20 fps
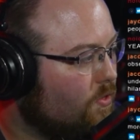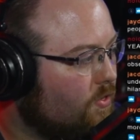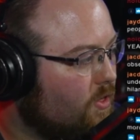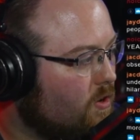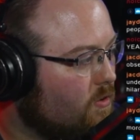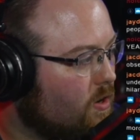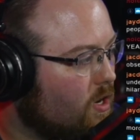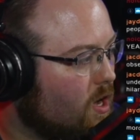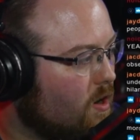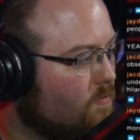
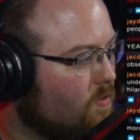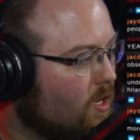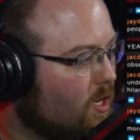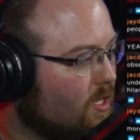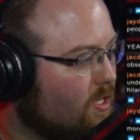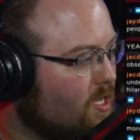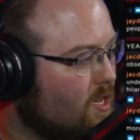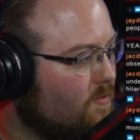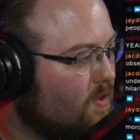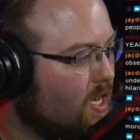theory of
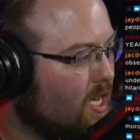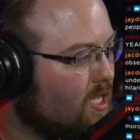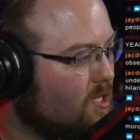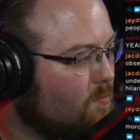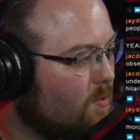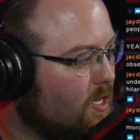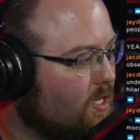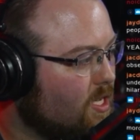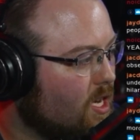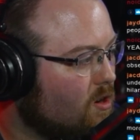relativity
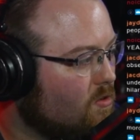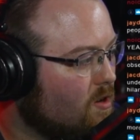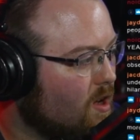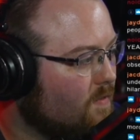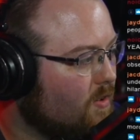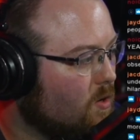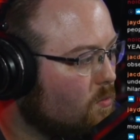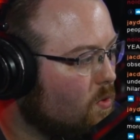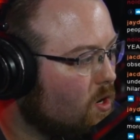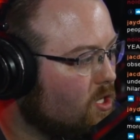explains how
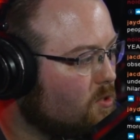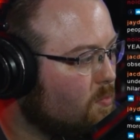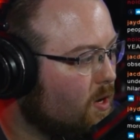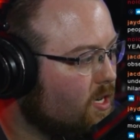gravity works